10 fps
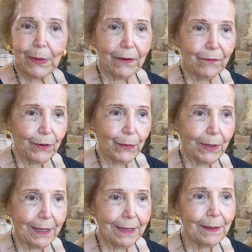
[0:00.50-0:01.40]

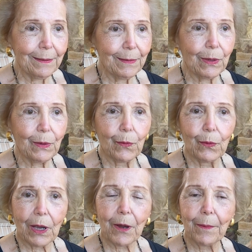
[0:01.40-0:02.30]
everyone,
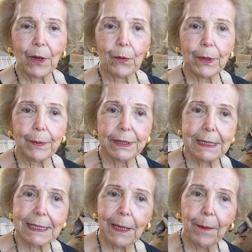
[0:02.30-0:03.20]
Carmel Women's
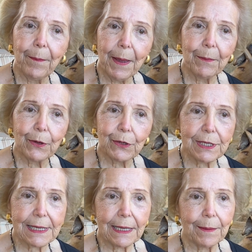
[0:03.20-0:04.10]
Club
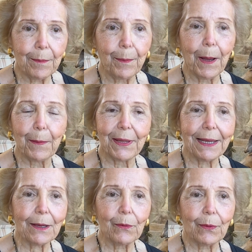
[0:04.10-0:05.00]
members and public.